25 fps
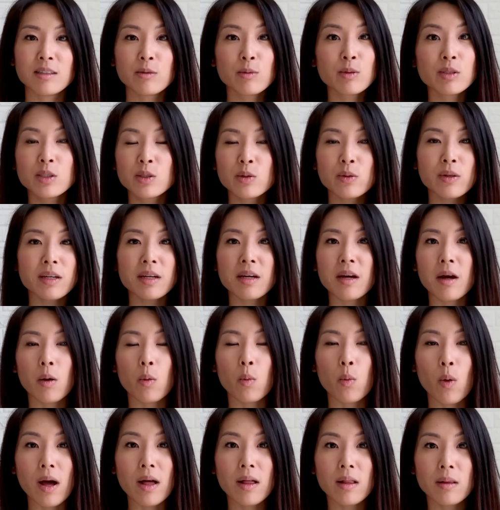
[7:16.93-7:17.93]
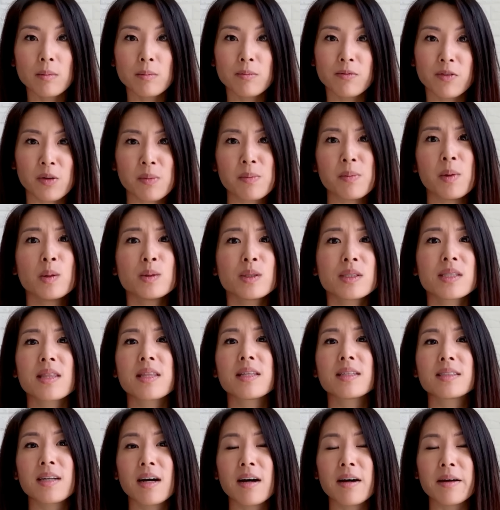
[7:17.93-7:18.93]
It was doing well for most of
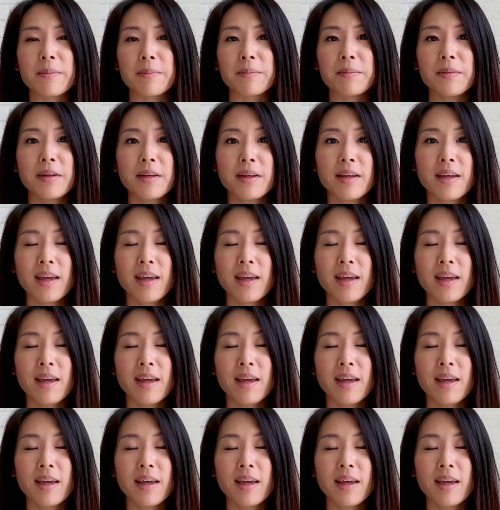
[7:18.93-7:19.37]
the time.